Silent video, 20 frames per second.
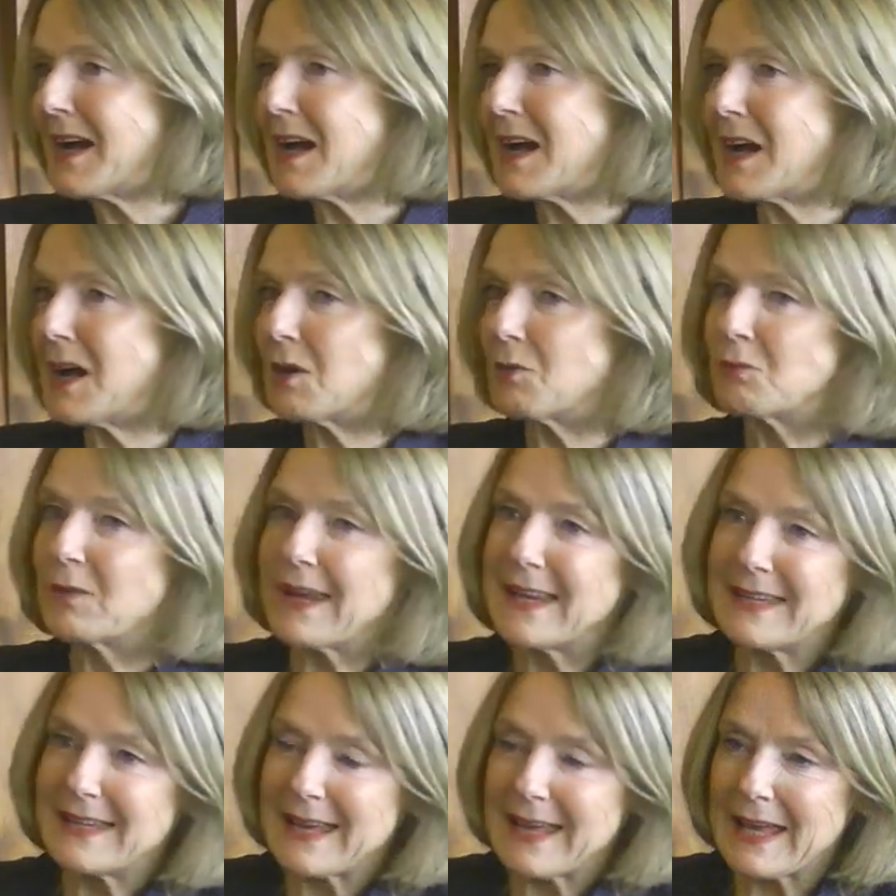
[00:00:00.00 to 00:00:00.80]
uh,
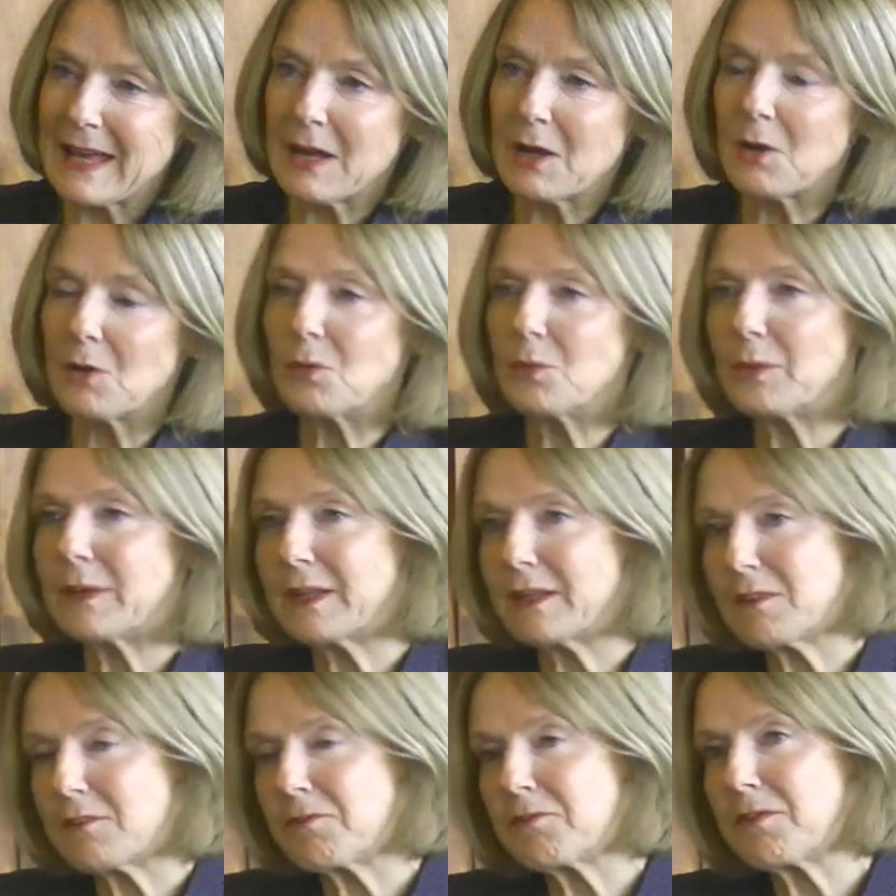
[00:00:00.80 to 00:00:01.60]
right now
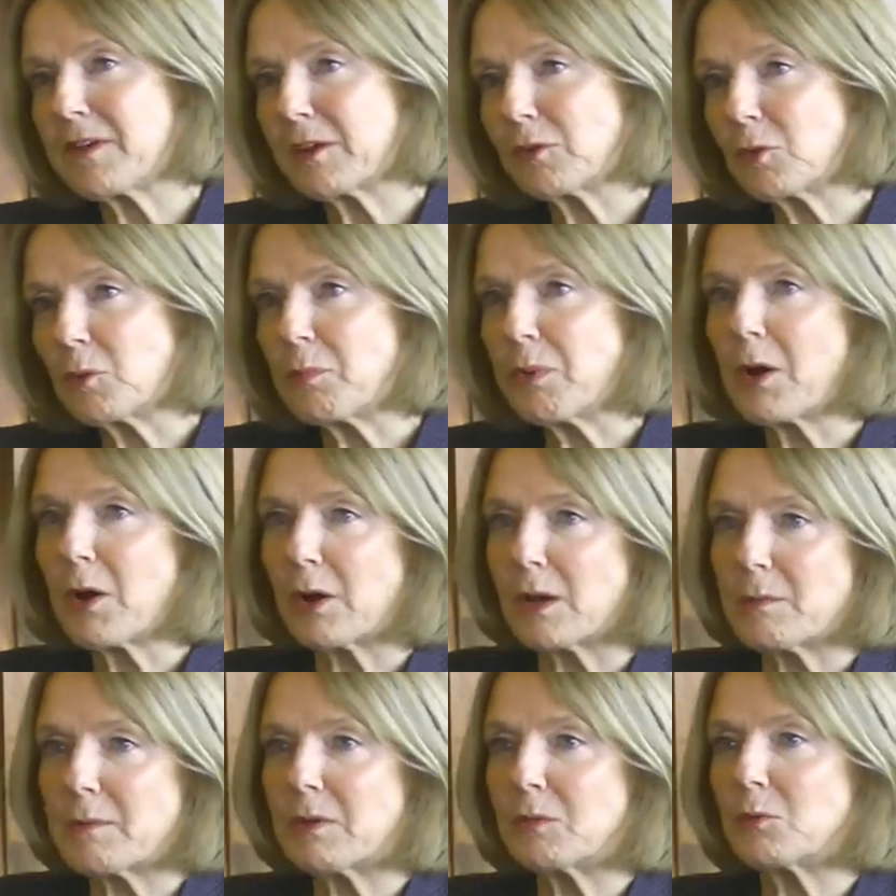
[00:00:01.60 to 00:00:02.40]
in the federal
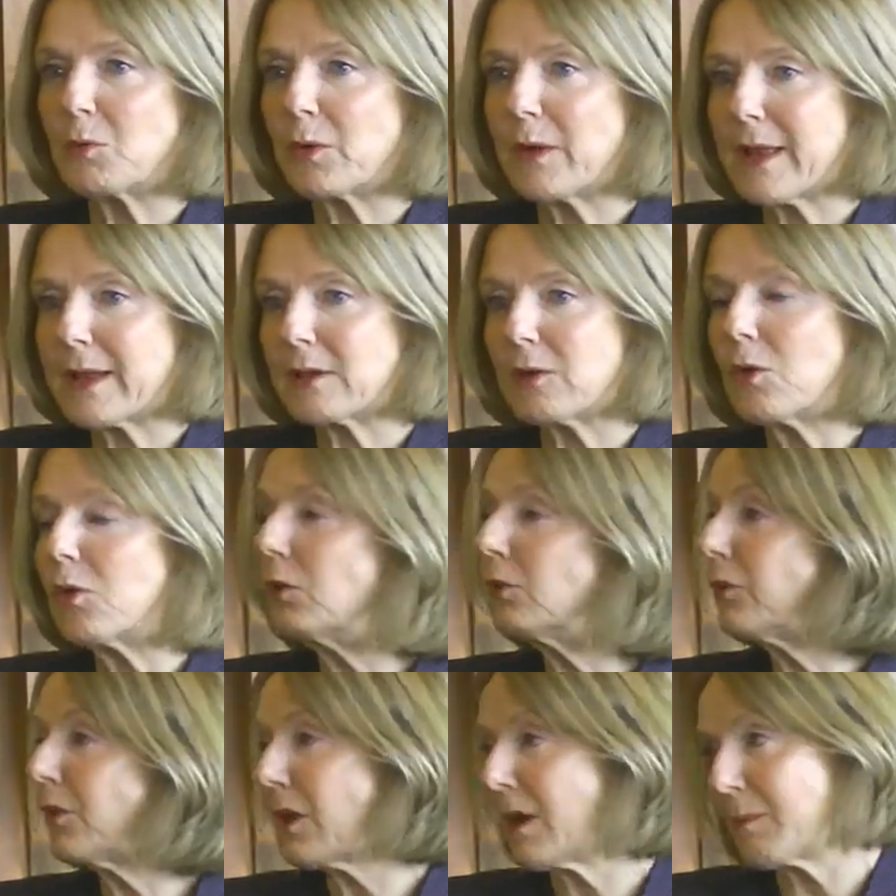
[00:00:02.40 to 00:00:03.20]
parliament, we're at an
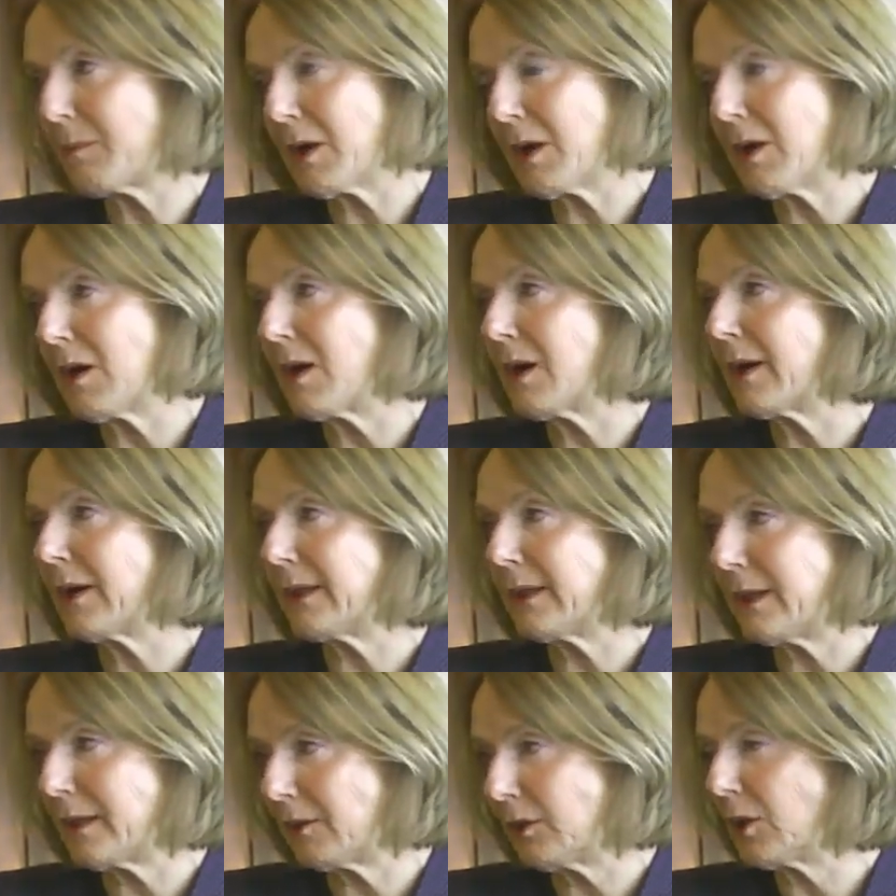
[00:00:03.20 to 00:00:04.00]
all-time
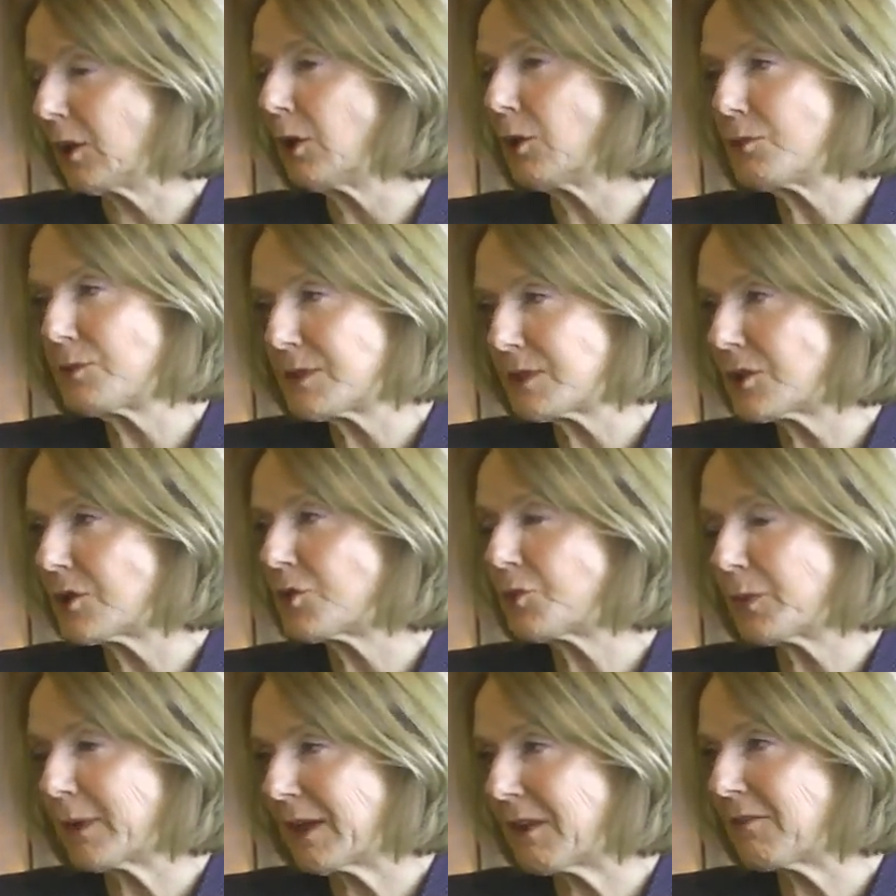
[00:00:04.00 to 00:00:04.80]
high at close to
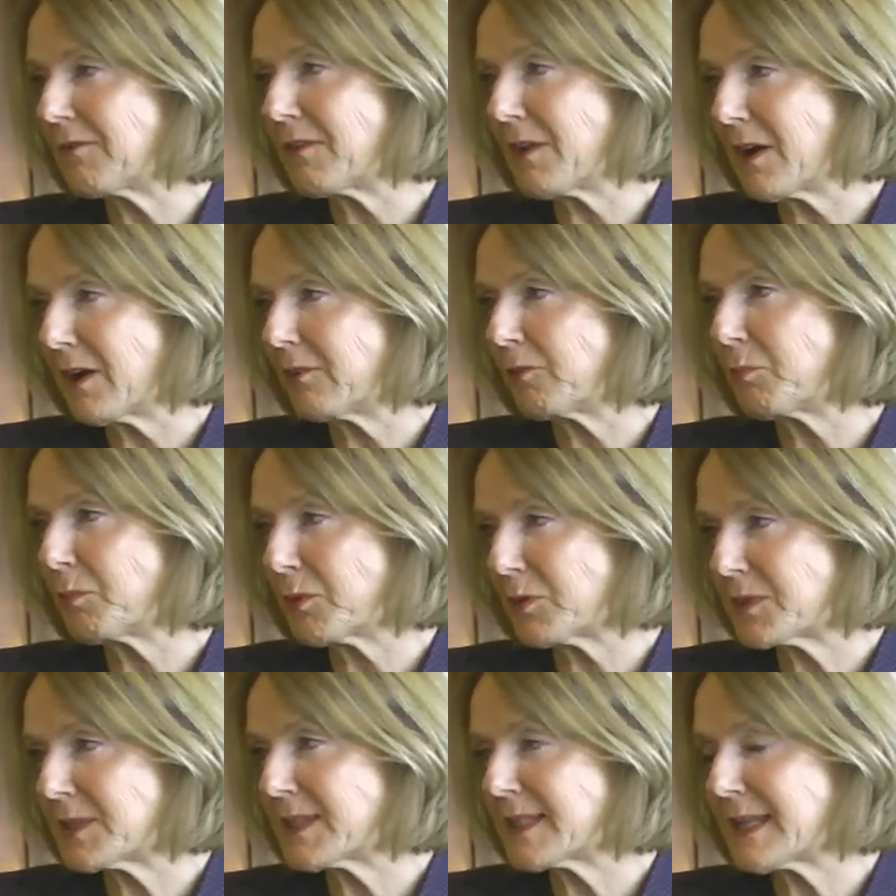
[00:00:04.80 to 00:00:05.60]
25
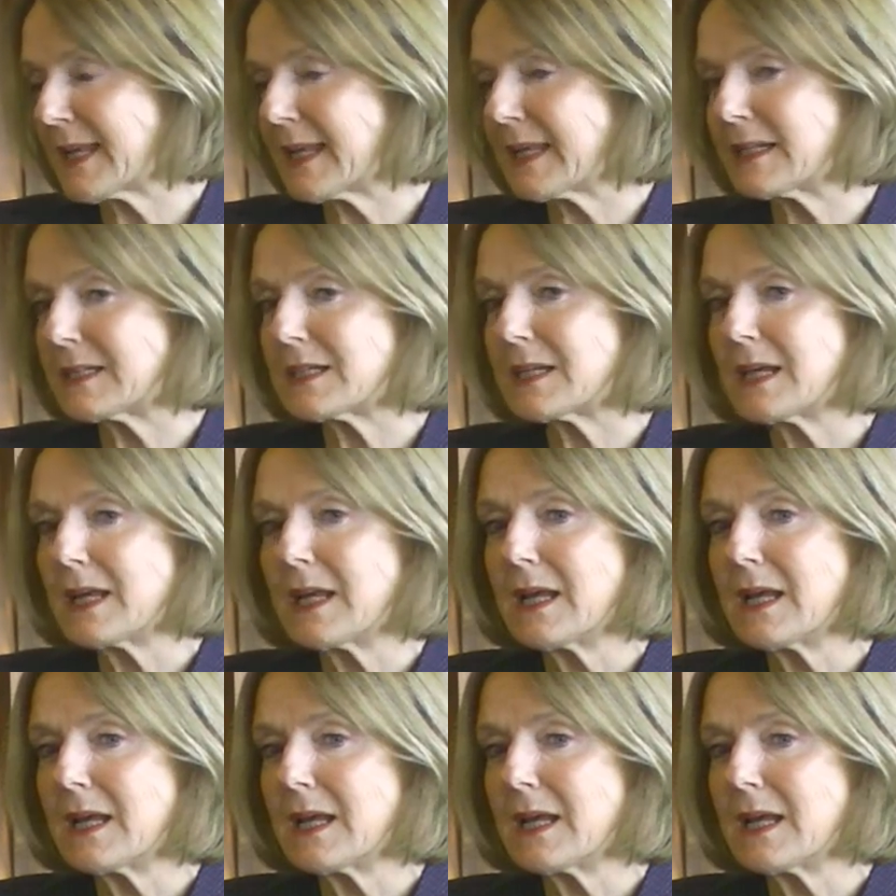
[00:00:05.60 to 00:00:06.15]
percent.